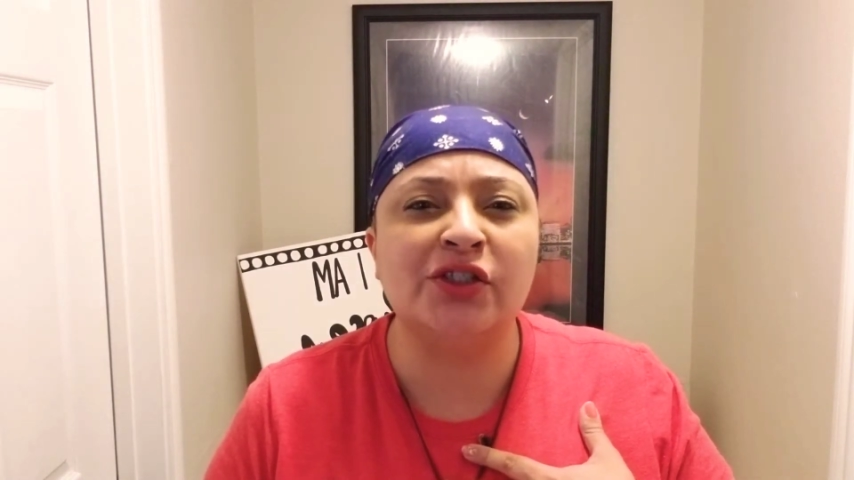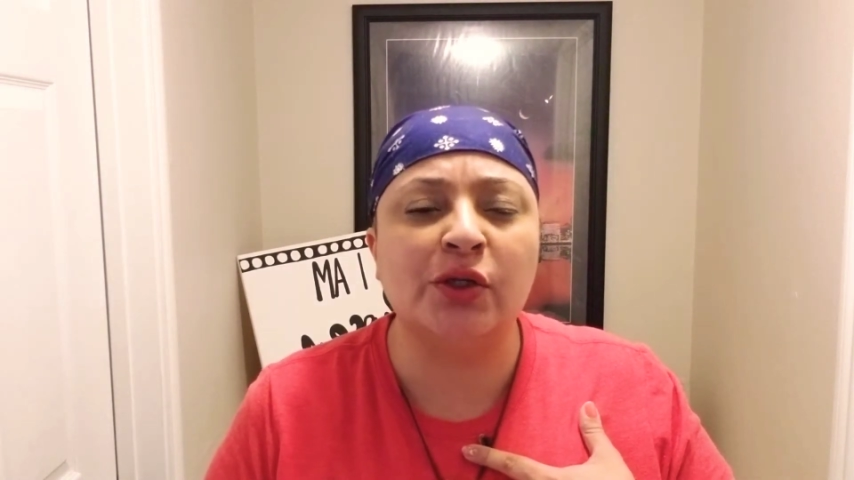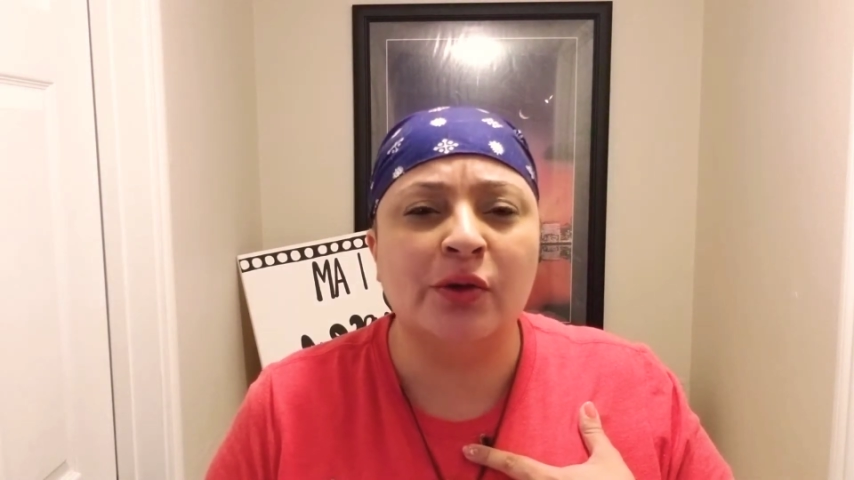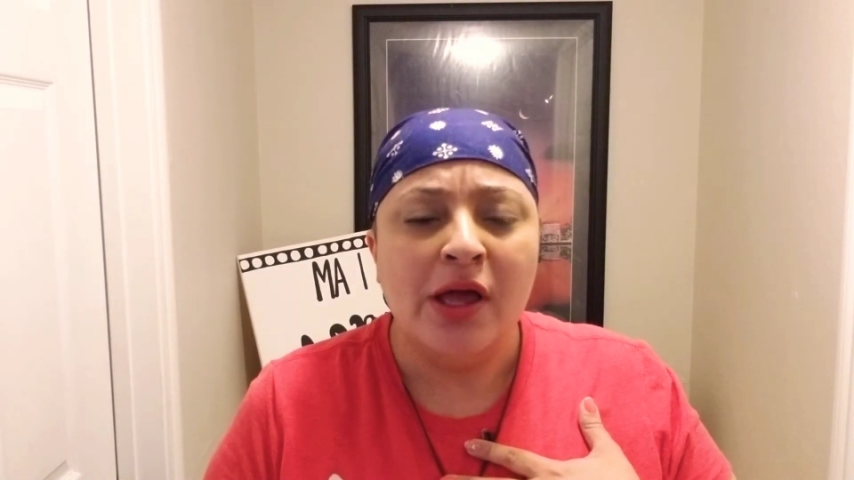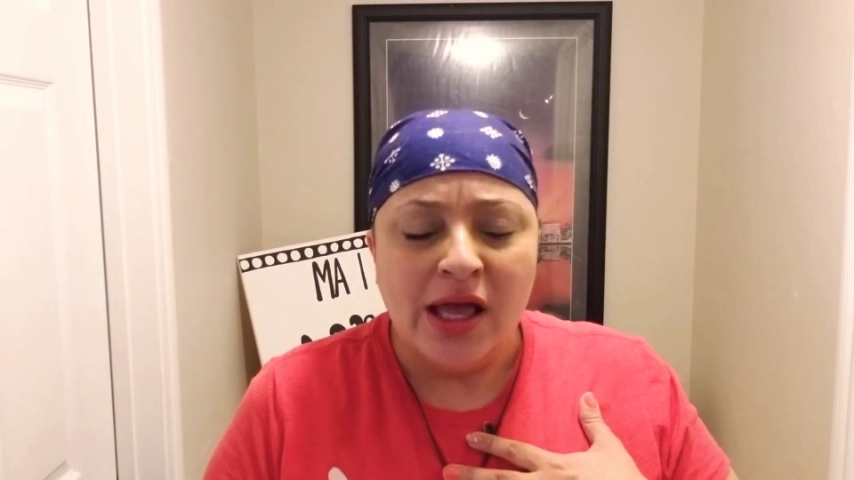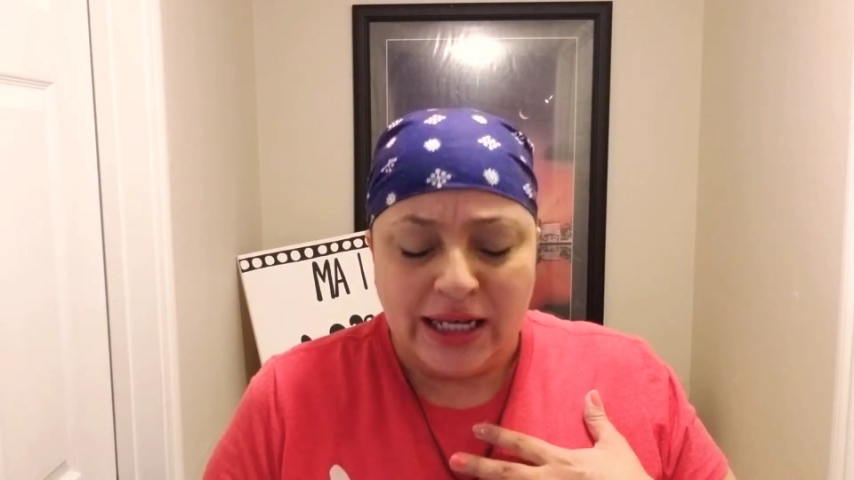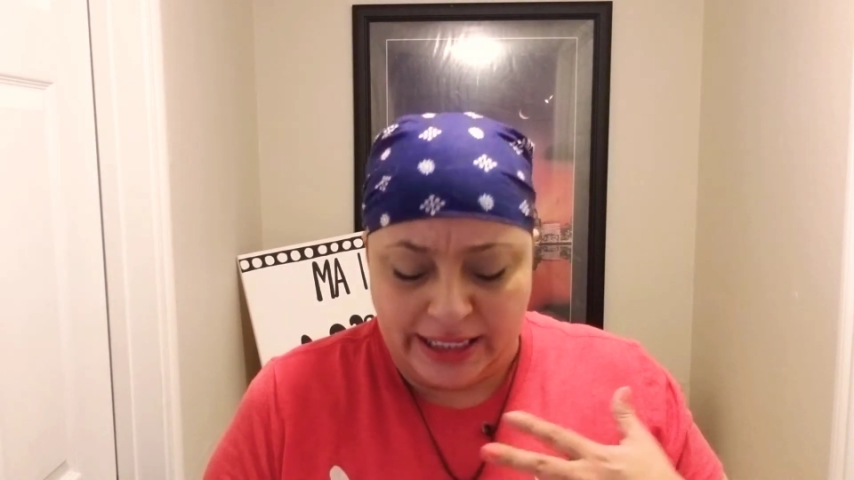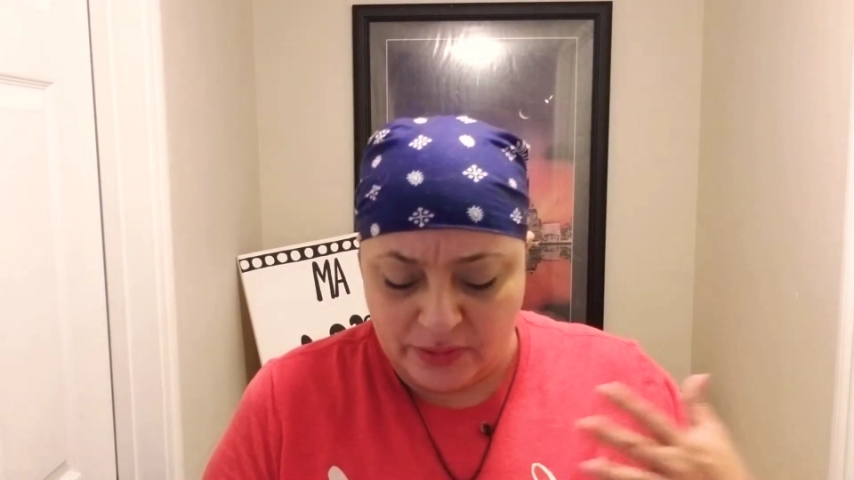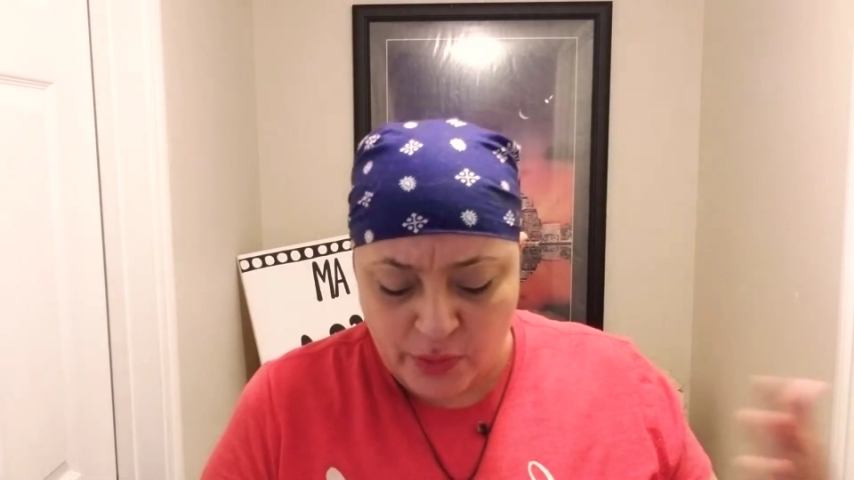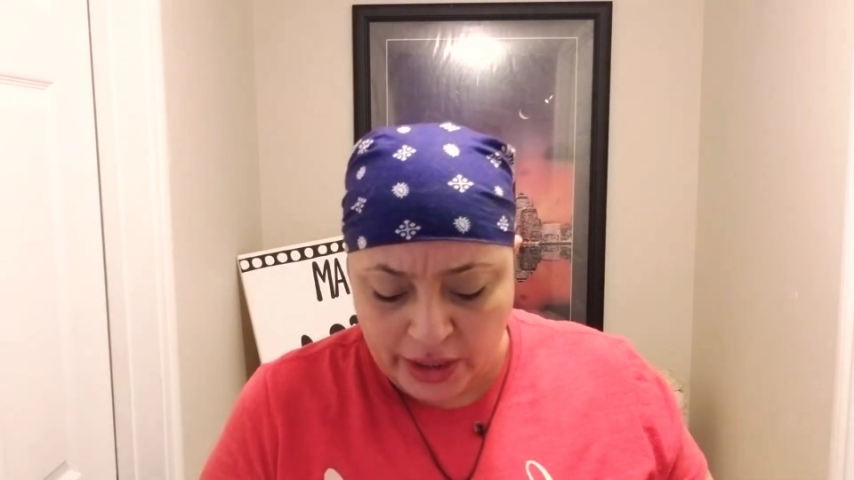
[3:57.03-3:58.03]
So
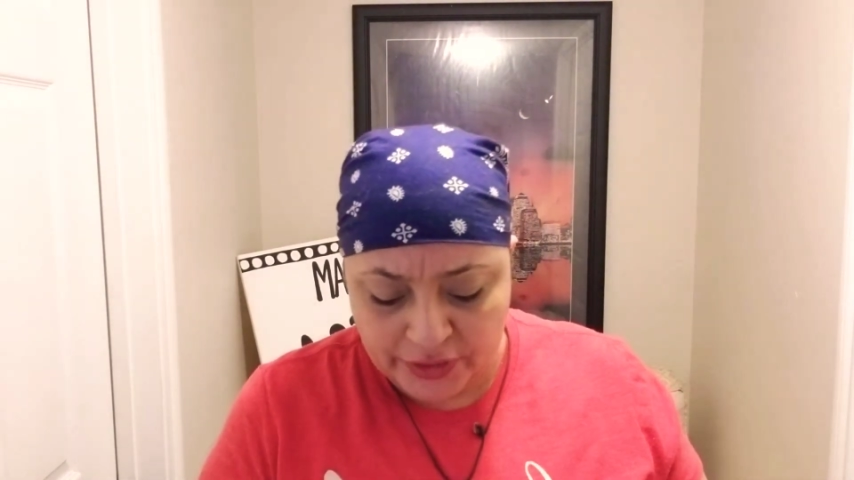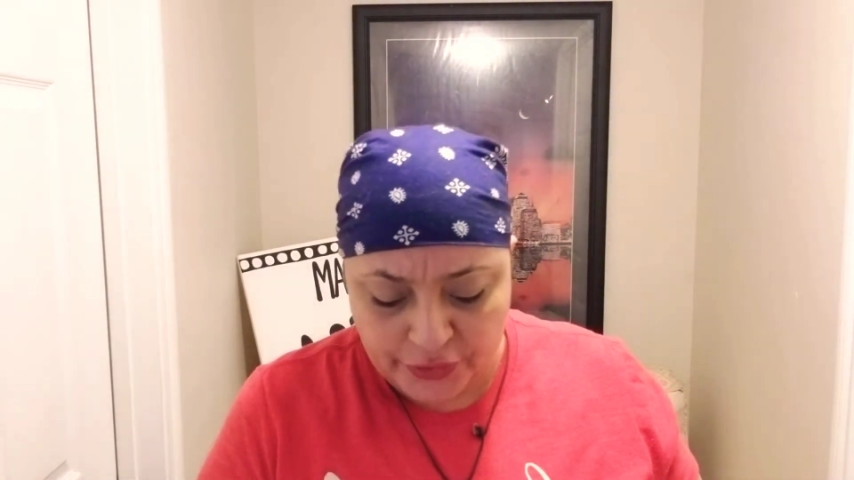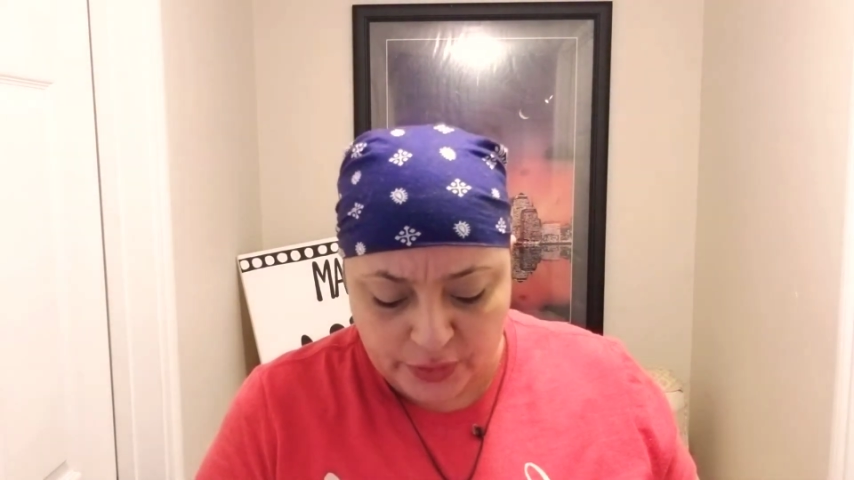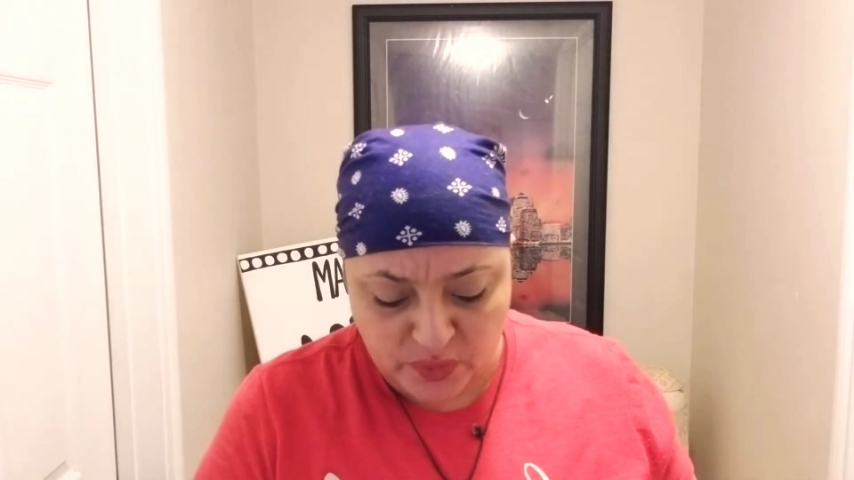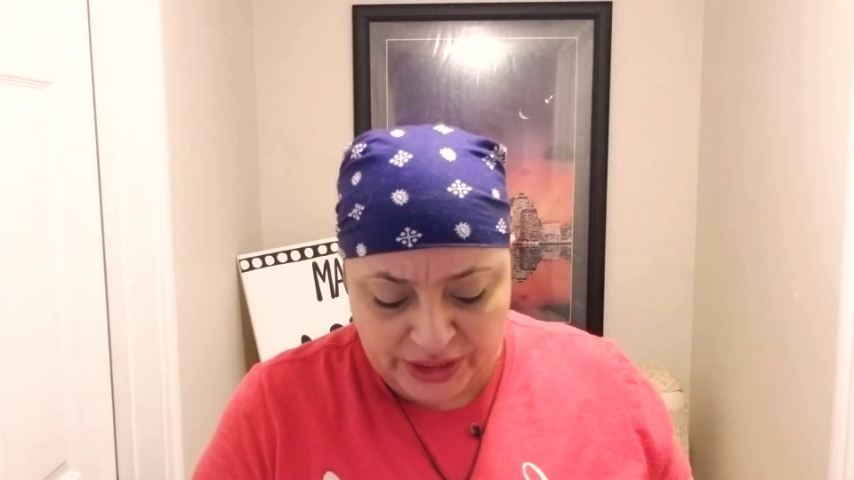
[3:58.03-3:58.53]
like Martha,